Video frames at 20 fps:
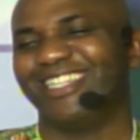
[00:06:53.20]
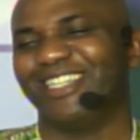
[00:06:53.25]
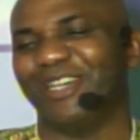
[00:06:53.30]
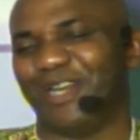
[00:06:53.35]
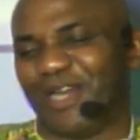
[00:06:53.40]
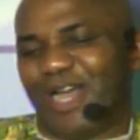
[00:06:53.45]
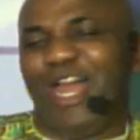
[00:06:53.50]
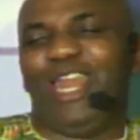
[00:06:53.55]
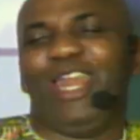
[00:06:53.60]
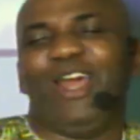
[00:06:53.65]

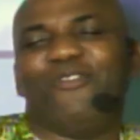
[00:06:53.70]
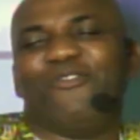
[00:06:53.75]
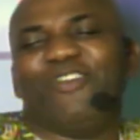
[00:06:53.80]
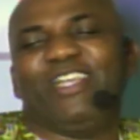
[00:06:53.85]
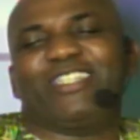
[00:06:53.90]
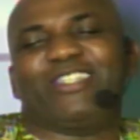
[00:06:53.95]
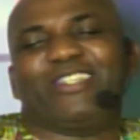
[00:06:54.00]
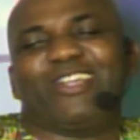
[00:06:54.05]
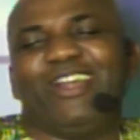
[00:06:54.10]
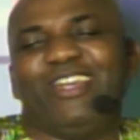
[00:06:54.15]
All of a
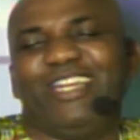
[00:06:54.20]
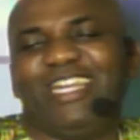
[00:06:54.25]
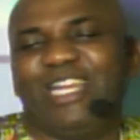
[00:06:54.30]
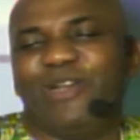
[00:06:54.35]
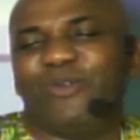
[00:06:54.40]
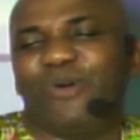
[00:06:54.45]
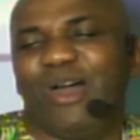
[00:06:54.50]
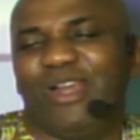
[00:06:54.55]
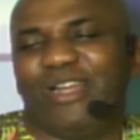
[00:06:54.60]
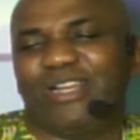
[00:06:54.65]
sudden the
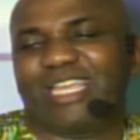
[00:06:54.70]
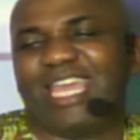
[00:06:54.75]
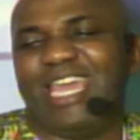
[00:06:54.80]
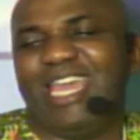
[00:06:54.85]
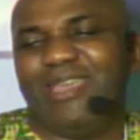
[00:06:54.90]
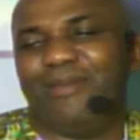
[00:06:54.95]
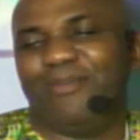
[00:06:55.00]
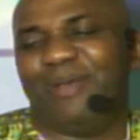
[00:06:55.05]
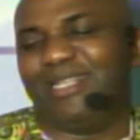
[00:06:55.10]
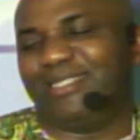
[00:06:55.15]
word
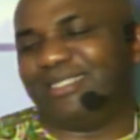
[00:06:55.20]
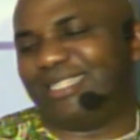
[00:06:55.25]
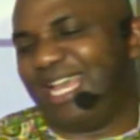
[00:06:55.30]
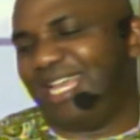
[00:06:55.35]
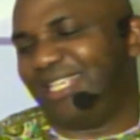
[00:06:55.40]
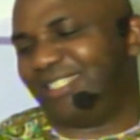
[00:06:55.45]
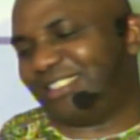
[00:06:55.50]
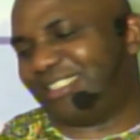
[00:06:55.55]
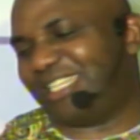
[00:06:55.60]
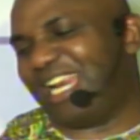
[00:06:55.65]
came and said,
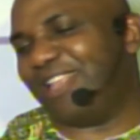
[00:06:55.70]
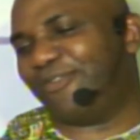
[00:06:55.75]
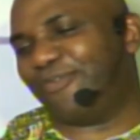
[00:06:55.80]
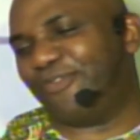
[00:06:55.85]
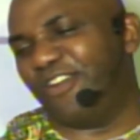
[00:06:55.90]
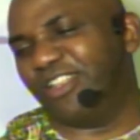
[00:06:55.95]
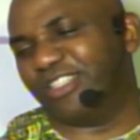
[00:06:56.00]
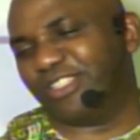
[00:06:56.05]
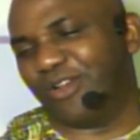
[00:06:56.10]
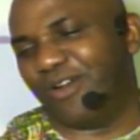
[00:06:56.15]
stretch
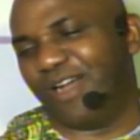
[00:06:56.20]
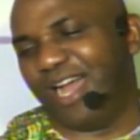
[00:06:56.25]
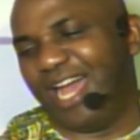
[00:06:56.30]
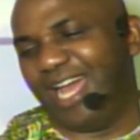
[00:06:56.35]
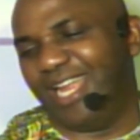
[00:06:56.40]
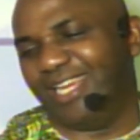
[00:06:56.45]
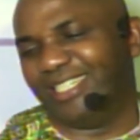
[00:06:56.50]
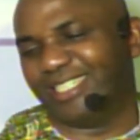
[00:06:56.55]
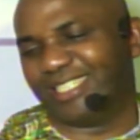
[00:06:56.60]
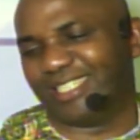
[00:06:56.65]
out your
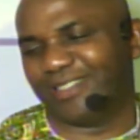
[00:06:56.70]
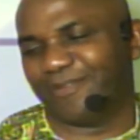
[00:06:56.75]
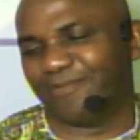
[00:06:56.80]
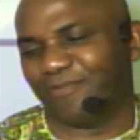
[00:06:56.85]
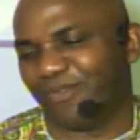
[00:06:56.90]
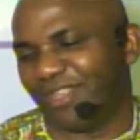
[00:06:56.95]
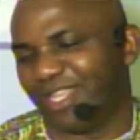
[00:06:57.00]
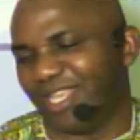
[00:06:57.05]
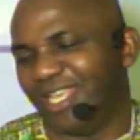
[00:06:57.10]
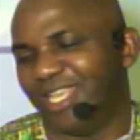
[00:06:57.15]
hand.
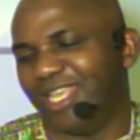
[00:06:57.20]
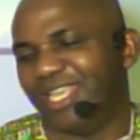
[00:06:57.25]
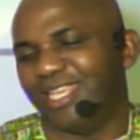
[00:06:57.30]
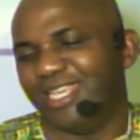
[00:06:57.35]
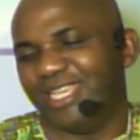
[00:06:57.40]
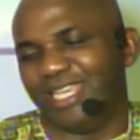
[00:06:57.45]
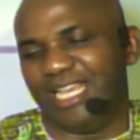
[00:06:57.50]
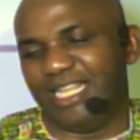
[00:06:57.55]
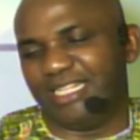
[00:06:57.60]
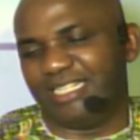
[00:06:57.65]

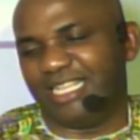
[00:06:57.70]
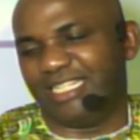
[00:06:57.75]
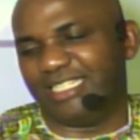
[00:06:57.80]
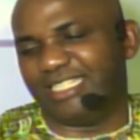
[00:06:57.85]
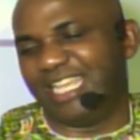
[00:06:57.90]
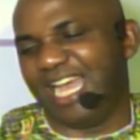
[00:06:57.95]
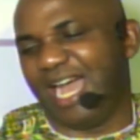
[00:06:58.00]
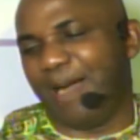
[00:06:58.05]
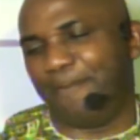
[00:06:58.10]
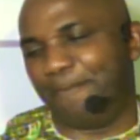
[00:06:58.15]
It is
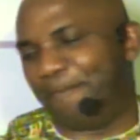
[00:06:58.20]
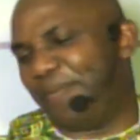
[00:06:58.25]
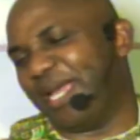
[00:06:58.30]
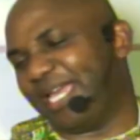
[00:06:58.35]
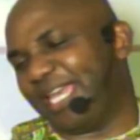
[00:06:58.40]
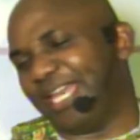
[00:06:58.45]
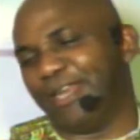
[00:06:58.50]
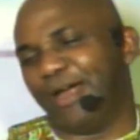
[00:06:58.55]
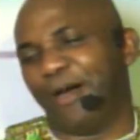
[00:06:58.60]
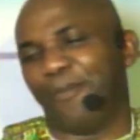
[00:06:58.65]
there. Pick
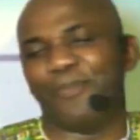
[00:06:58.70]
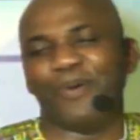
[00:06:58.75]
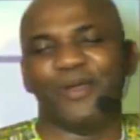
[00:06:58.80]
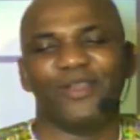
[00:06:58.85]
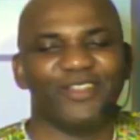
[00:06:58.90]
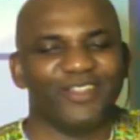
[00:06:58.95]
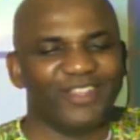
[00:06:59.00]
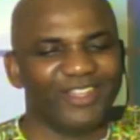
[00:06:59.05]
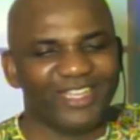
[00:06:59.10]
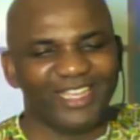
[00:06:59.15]
it up.
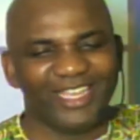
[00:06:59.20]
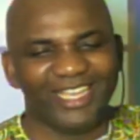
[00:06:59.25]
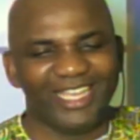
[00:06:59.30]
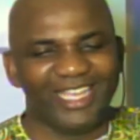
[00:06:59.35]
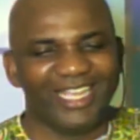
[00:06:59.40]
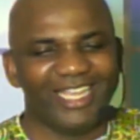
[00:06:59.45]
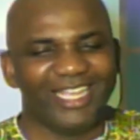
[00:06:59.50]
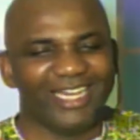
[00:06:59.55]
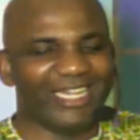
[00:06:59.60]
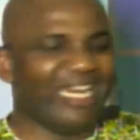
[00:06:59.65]

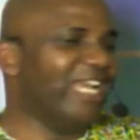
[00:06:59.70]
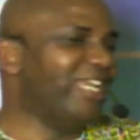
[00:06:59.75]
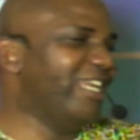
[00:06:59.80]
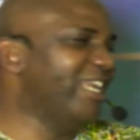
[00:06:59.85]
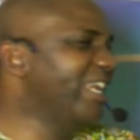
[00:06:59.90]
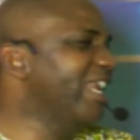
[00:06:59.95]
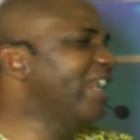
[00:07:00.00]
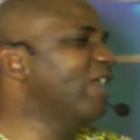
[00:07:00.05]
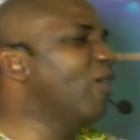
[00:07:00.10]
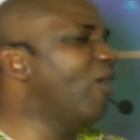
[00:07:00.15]
They
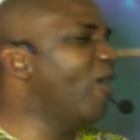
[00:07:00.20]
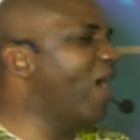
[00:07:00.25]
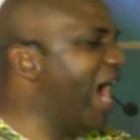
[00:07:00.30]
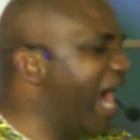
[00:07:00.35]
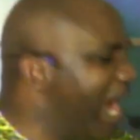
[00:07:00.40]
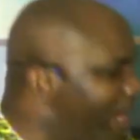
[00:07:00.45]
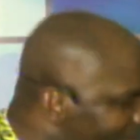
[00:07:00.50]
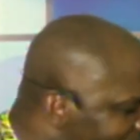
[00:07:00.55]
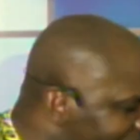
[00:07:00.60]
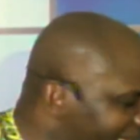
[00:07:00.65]
didn't know
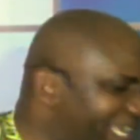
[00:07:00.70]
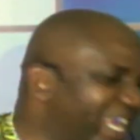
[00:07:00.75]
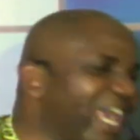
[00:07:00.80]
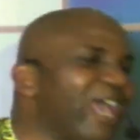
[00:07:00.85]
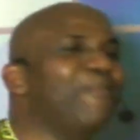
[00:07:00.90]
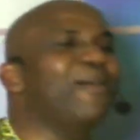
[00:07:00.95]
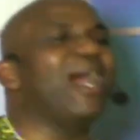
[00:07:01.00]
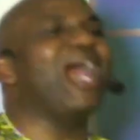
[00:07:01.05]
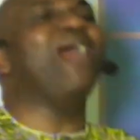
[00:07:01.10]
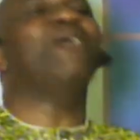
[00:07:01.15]
how it
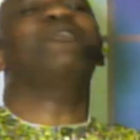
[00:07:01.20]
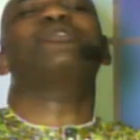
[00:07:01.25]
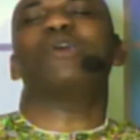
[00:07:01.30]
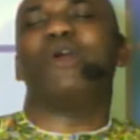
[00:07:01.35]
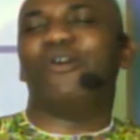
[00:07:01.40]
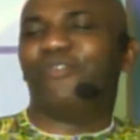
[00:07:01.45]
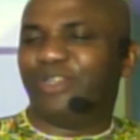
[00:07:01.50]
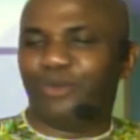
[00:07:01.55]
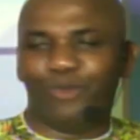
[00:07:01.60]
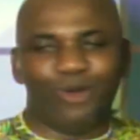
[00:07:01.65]
came out
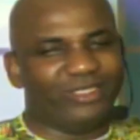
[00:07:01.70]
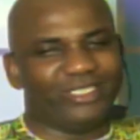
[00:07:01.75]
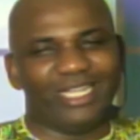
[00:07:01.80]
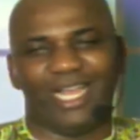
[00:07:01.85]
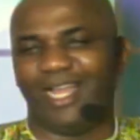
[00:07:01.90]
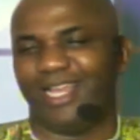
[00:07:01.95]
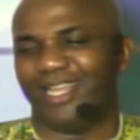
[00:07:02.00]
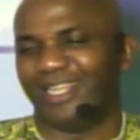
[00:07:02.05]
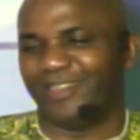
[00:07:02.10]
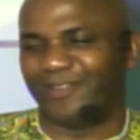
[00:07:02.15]
of the water.
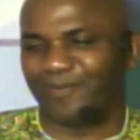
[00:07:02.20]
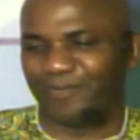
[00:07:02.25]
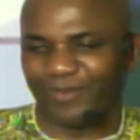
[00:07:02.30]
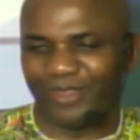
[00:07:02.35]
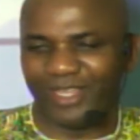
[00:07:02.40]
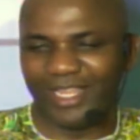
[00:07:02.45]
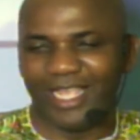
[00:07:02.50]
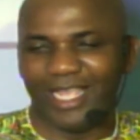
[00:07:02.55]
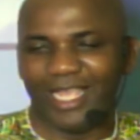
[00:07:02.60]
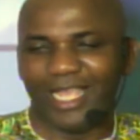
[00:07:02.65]

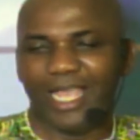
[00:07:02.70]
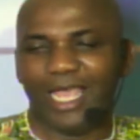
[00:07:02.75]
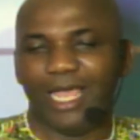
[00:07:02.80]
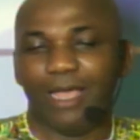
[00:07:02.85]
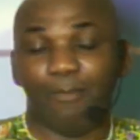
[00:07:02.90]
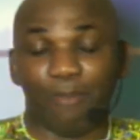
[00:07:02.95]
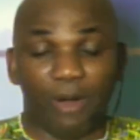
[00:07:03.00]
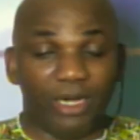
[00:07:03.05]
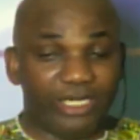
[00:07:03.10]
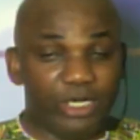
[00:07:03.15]

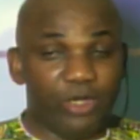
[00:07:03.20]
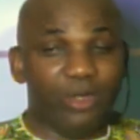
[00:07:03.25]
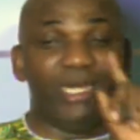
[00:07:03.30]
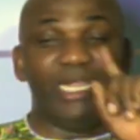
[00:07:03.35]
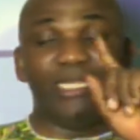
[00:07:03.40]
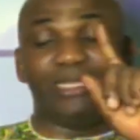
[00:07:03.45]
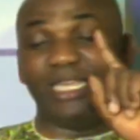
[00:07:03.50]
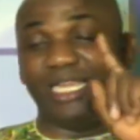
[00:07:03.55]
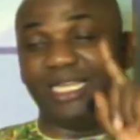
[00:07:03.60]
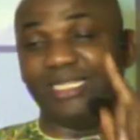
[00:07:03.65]
But the only
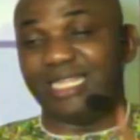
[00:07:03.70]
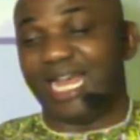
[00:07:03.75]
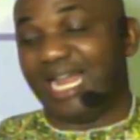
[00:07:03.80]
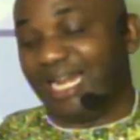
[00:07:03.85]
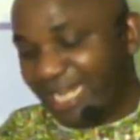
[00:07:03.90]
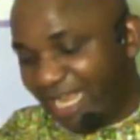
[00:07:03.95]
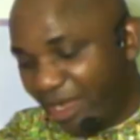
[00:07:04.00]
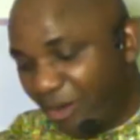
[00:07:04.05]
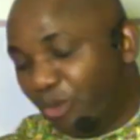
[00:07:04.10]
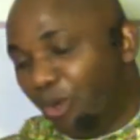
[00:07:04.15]
thing is that
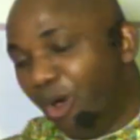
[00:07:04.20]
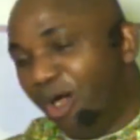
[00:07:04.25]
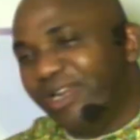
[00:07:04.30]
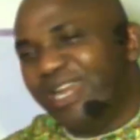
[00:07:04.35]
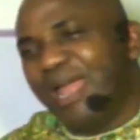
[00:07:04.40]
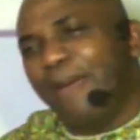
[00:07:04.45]
the